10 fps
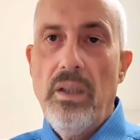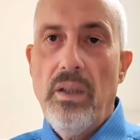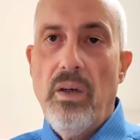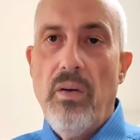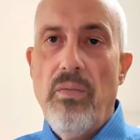
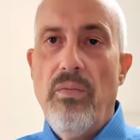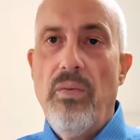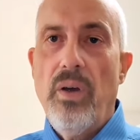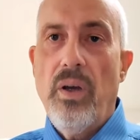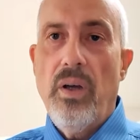of,
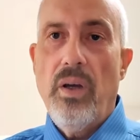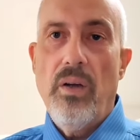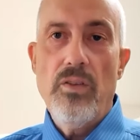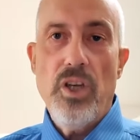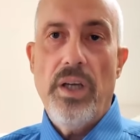
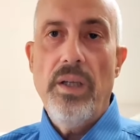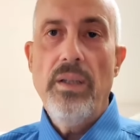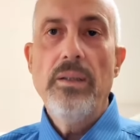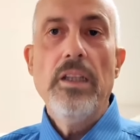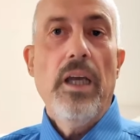of China.